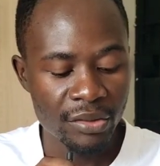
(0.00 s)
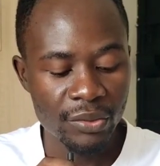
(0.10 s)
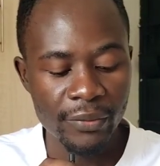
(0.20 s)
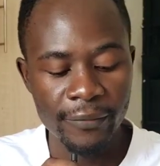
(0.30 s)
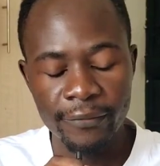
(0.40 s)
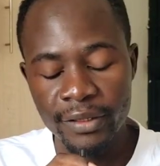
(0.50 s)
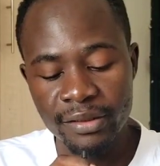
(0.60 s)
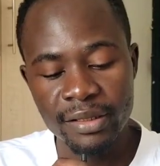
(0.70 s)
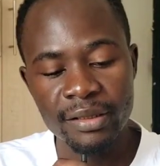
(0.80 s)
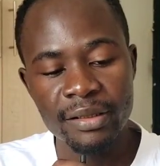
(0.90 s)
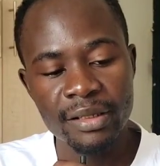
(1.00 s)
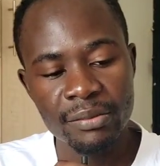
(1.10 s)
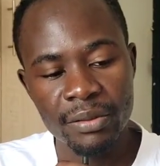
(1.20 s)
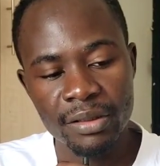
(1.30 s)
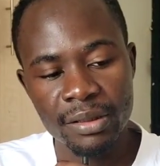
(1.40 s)
So fixing
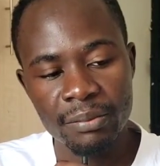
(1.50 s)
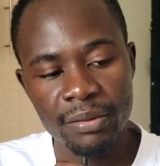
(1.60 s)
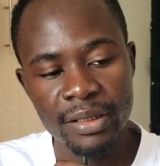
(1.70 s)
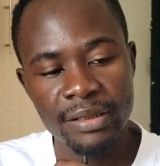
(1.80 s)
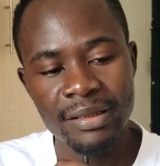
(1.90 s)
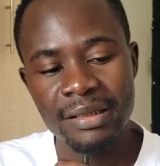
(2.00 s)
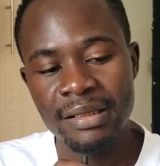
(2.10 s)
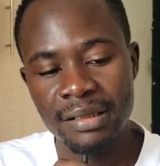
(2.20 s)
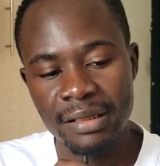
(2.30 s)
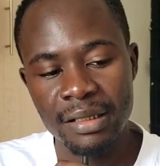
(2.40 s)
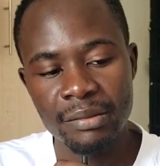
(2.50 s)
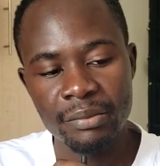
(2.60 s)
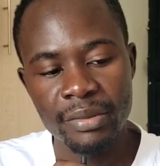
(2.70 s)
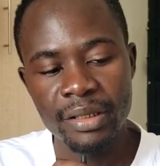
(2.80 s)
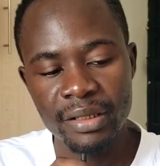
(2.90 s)
these power supplies
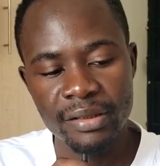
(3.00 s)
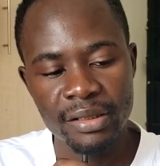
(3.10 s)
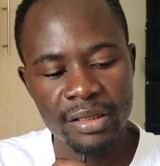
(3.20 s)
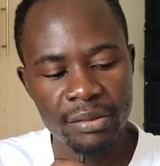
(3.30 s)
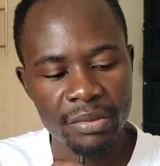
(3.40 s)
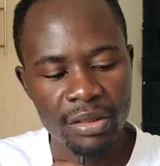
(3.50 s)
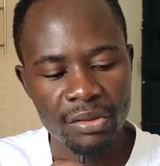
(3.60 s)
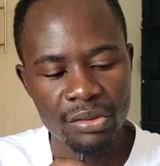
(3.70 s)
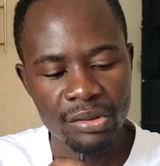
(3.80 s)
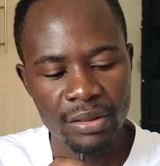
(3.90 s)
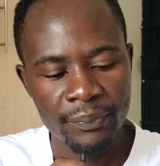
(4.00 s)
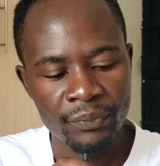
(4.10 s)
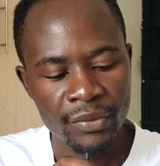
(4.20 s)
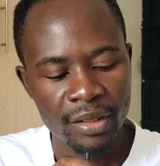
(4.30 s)
can be risky because